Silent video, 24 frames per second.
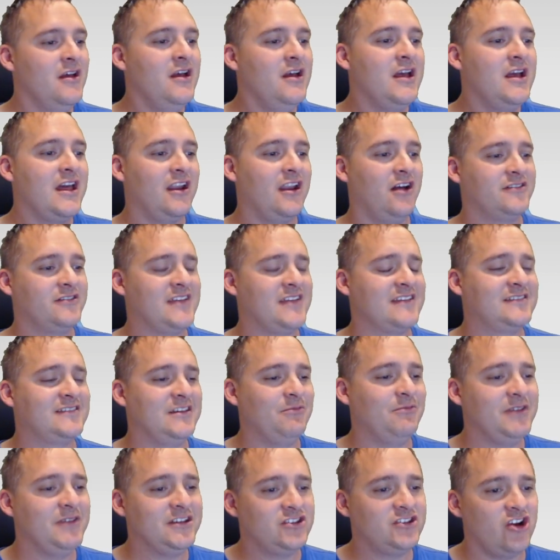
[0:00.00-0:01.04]
It also has the
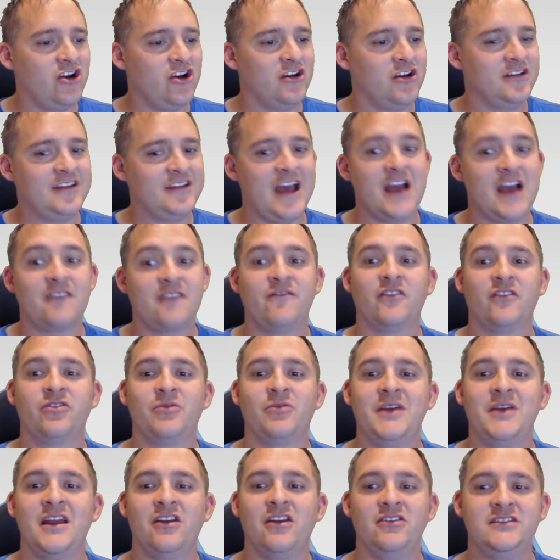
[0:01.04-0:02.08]
return attack for
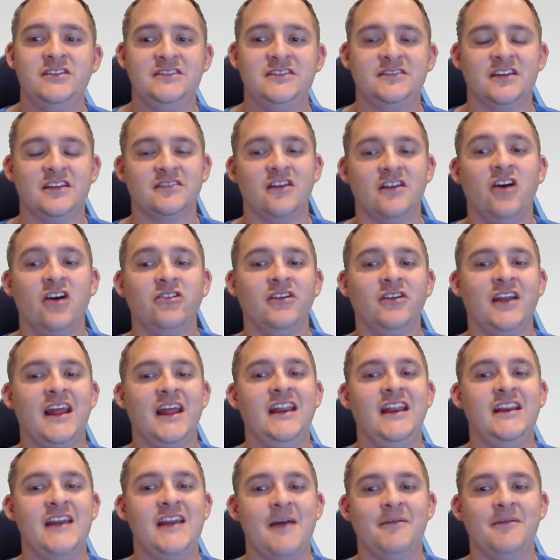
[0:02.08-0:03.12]
3 energies, does
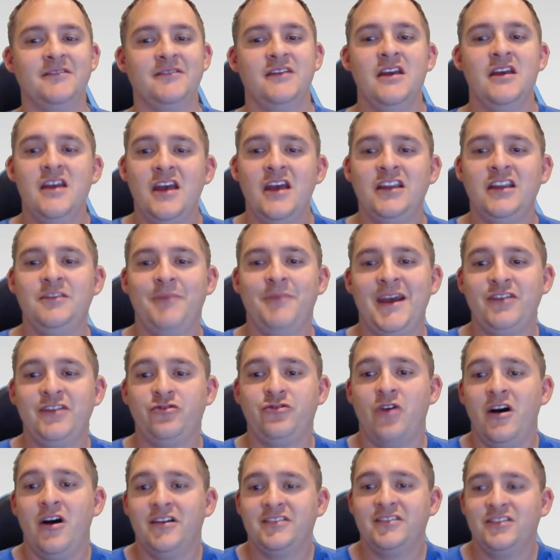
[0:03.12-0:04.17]
180 damage, and you may
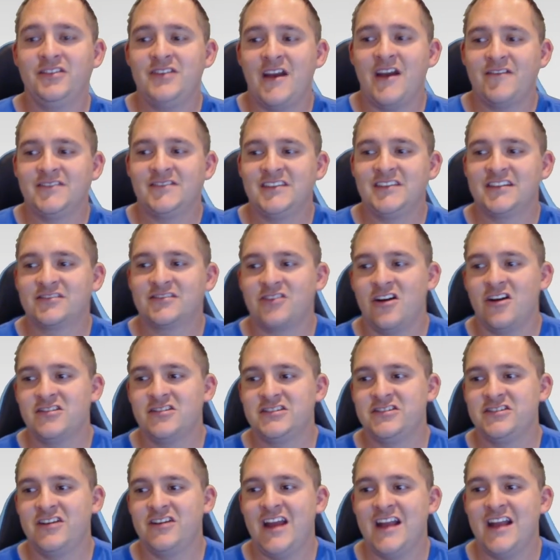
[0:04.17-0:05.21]
draw until you have 6 cards
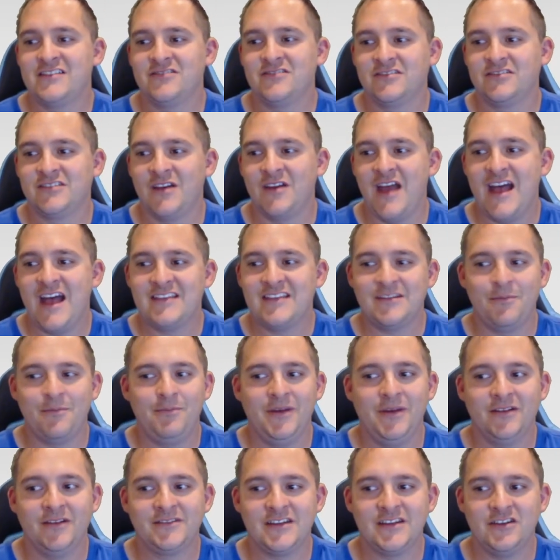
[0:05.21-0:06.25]
in your hand, so it has a
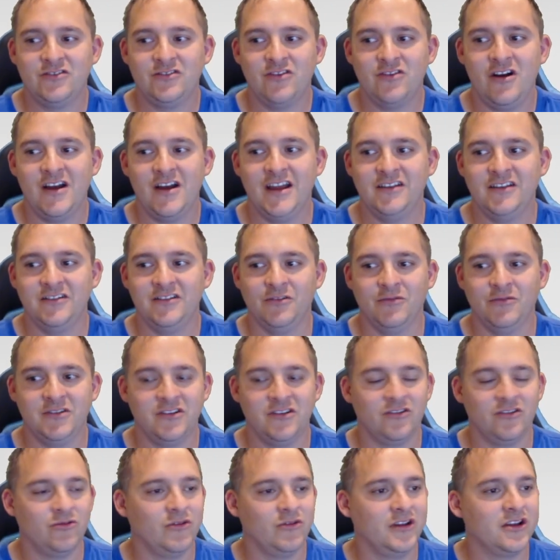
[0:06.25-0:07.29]
built-in draw engine, which
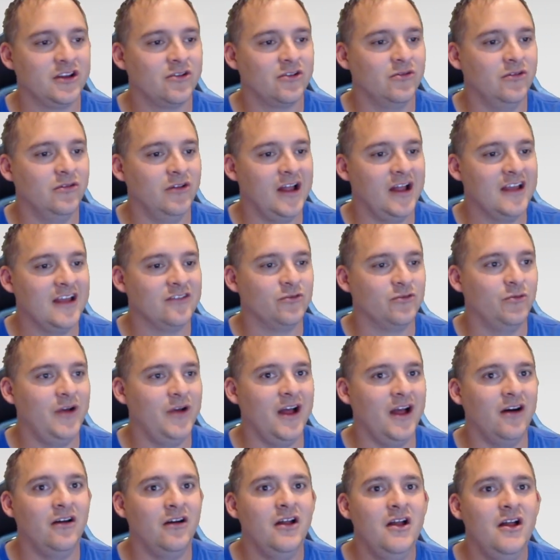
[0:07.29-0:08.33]
is really cool as
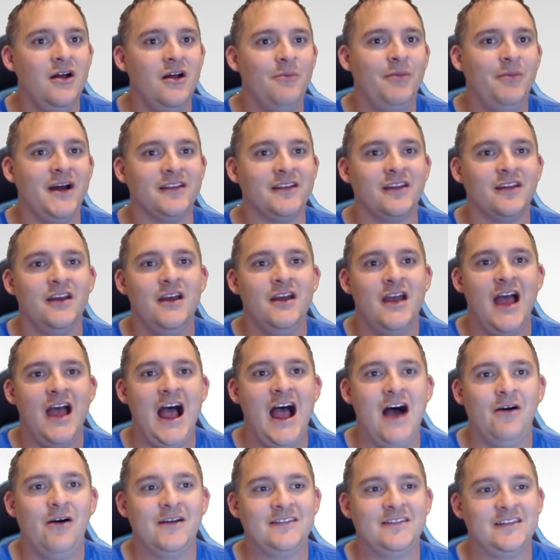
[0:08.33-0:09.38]
well. But
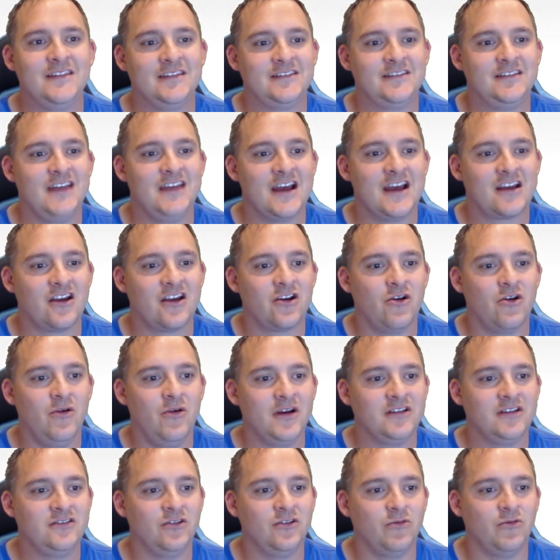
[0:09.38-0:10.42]
how is this deck
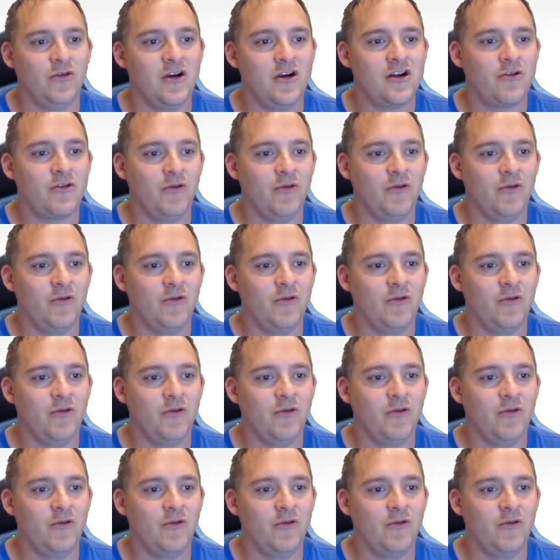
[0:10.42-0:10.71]
going to work?